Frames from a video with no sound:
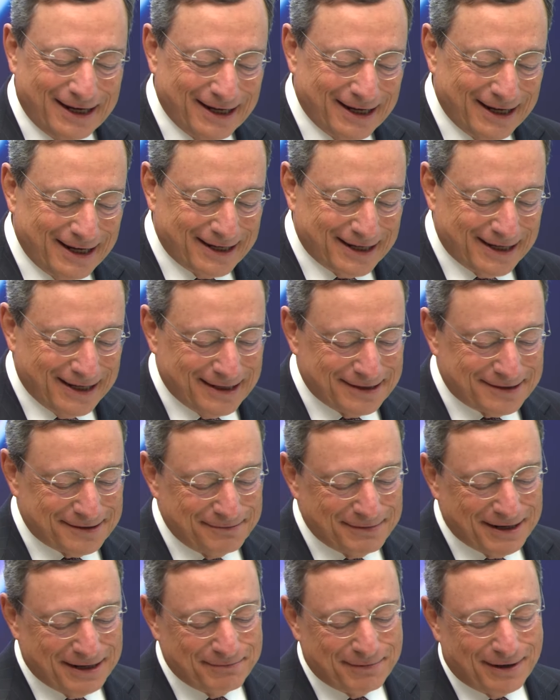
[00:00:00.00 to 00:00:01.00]
I, I,
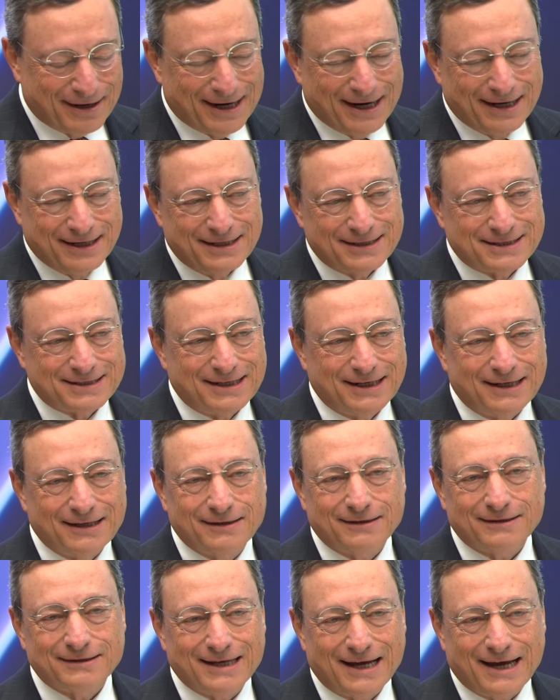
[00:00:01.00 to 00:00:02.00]
can't remember any
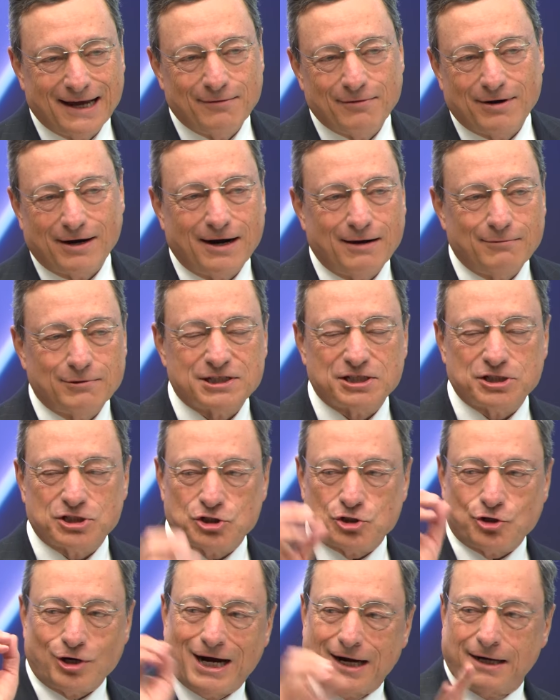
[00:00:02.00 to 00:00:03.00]
single day where I was
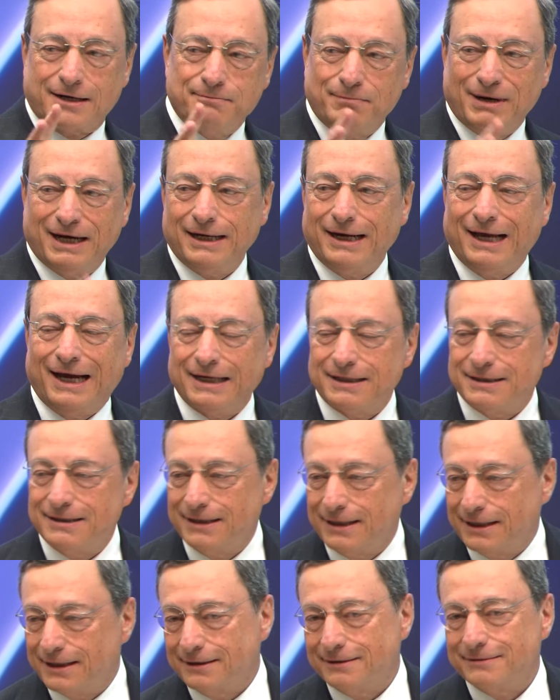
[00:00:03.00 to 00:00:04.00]
struck by
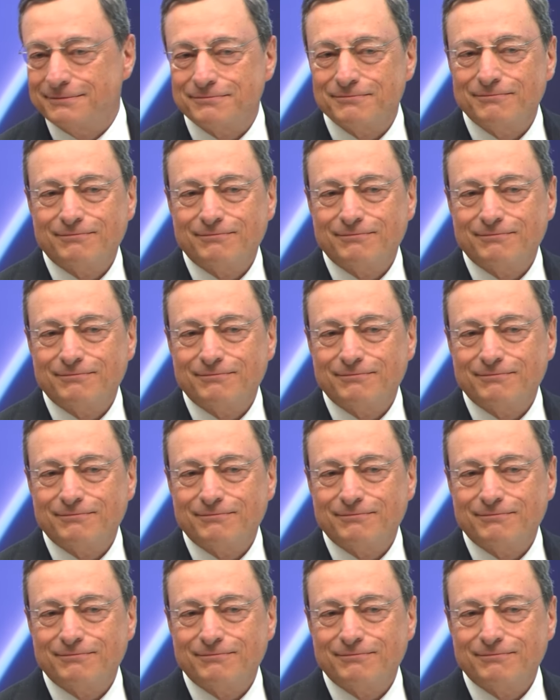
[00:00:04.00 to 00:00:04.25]
lightning